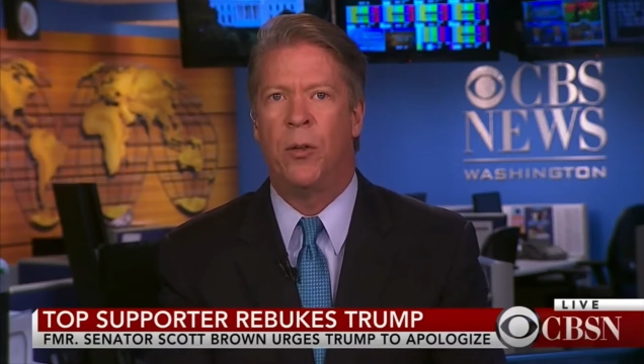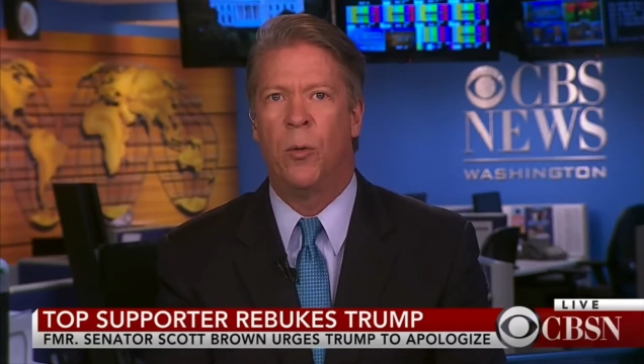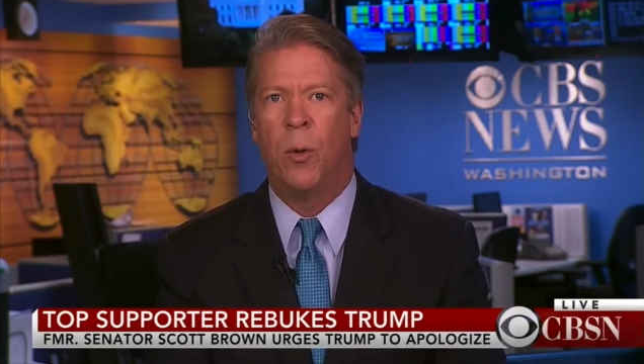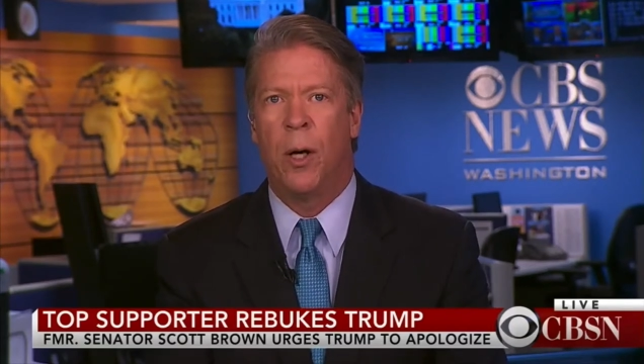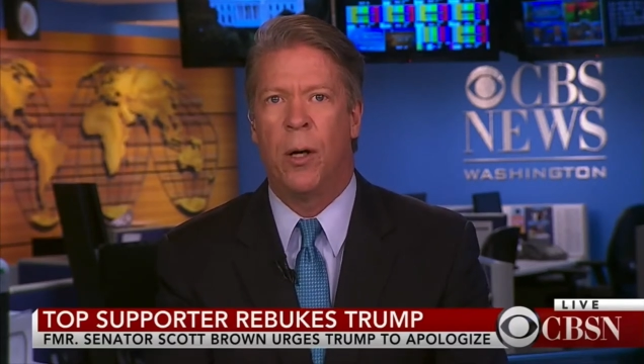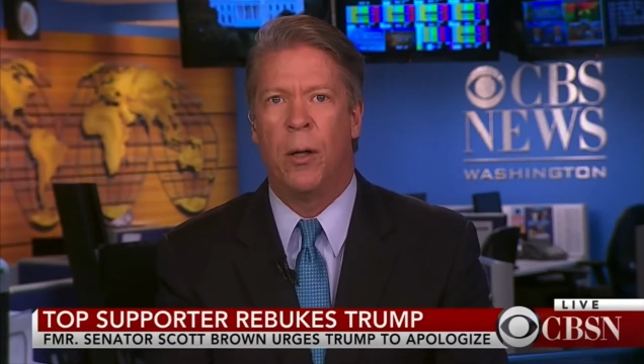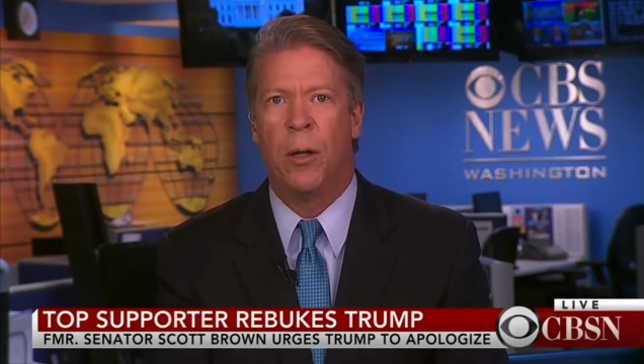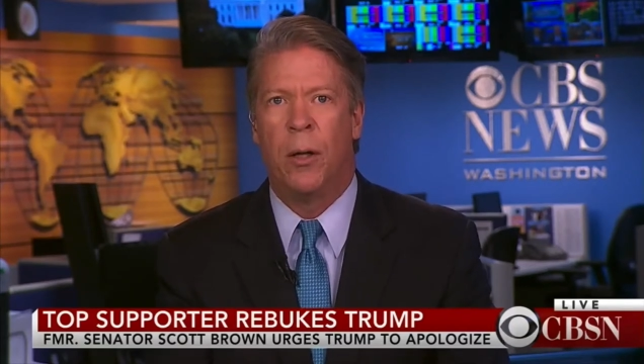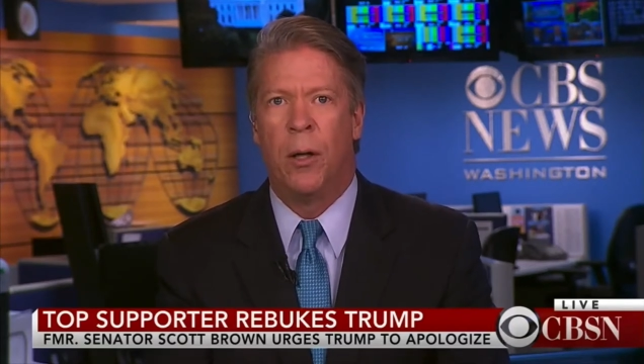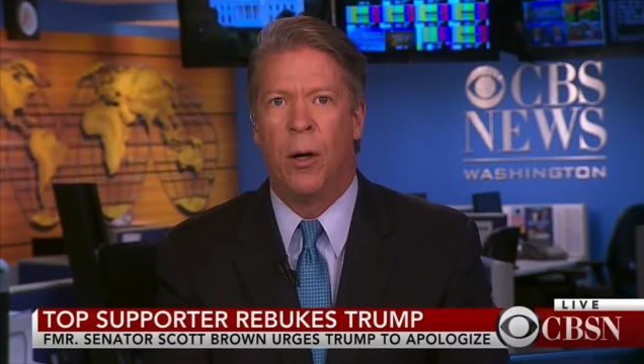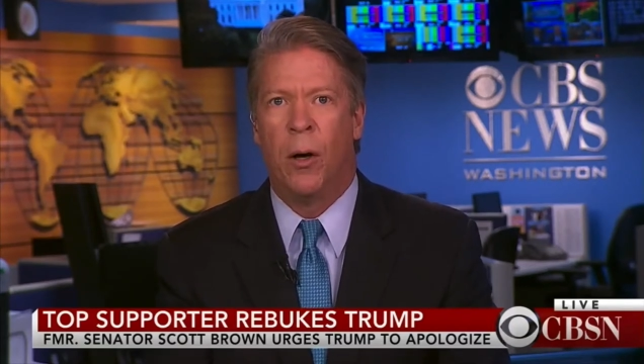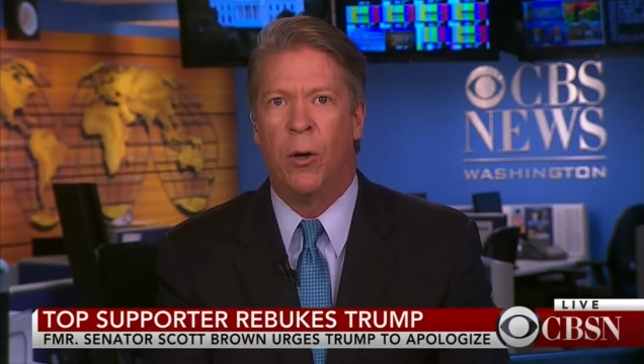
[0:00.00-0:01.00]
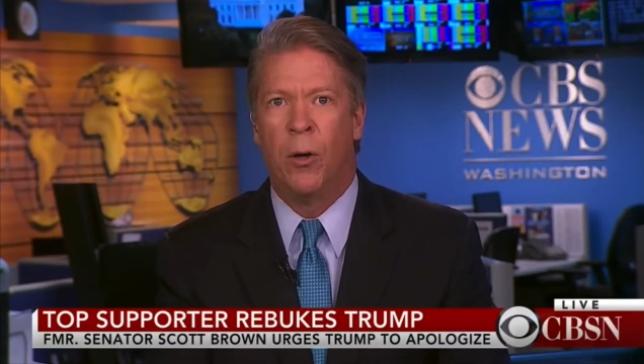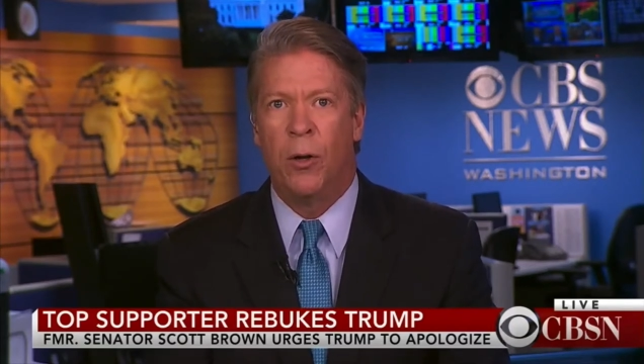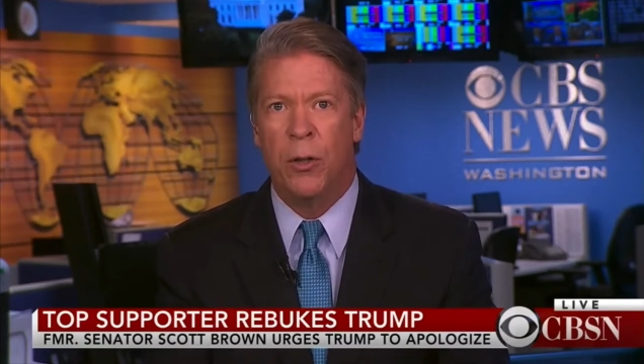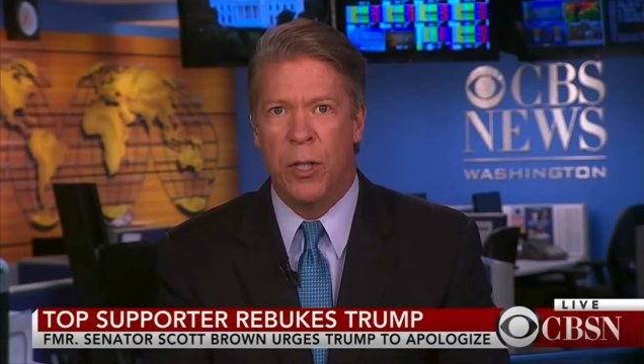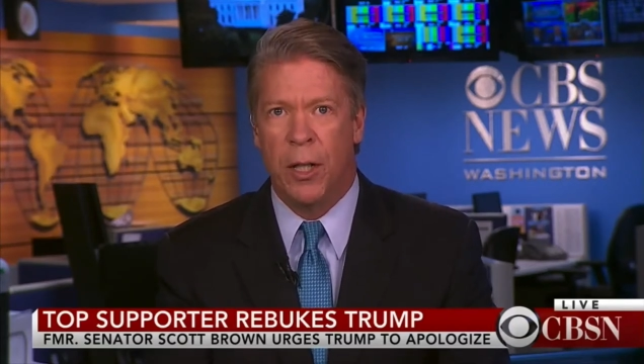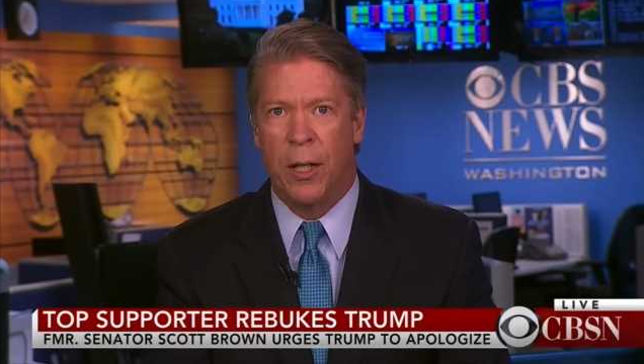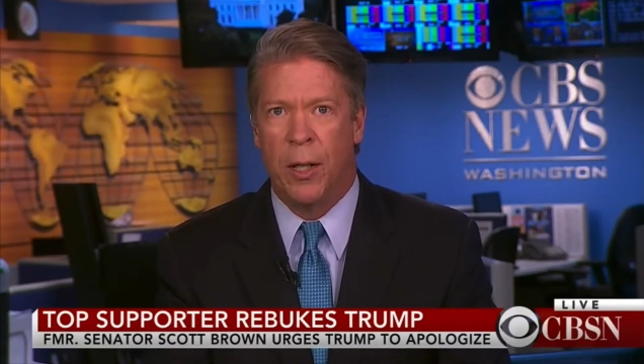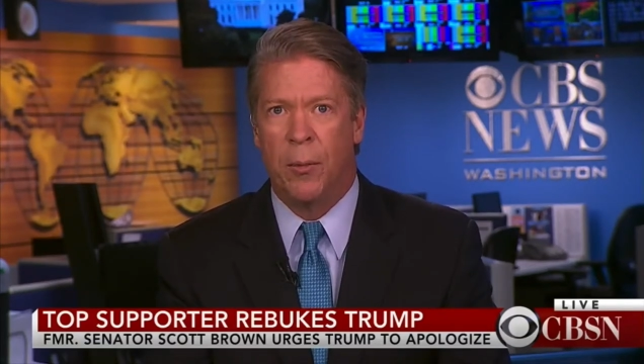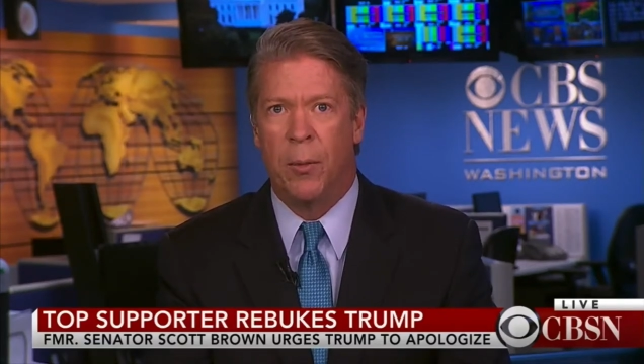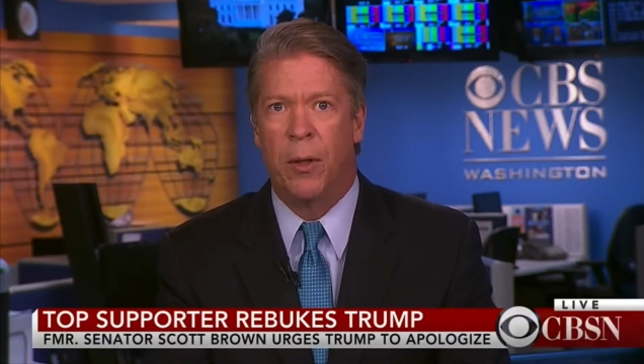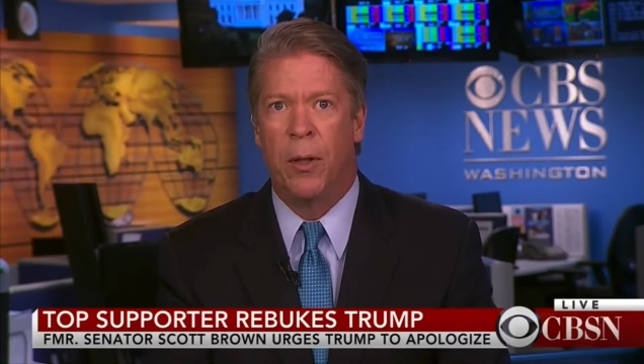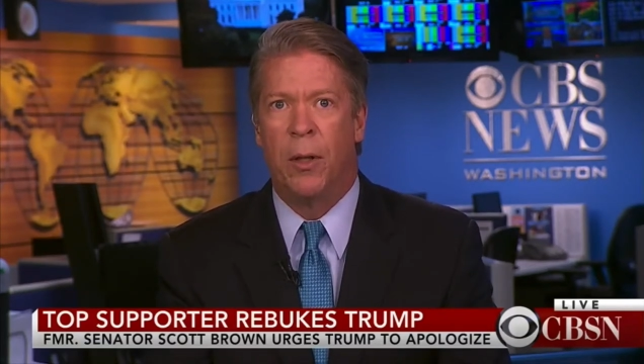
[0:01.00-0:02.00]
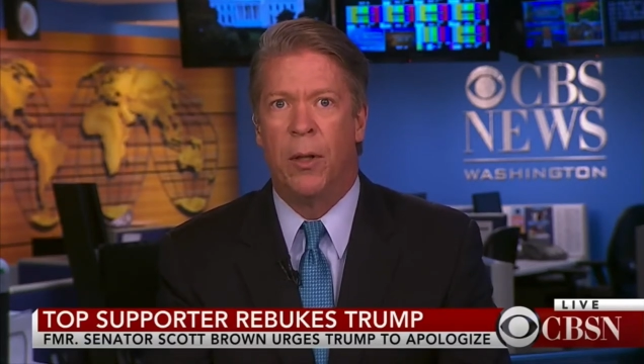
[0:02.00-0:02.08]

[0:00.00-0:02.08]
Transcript: do well, are urging him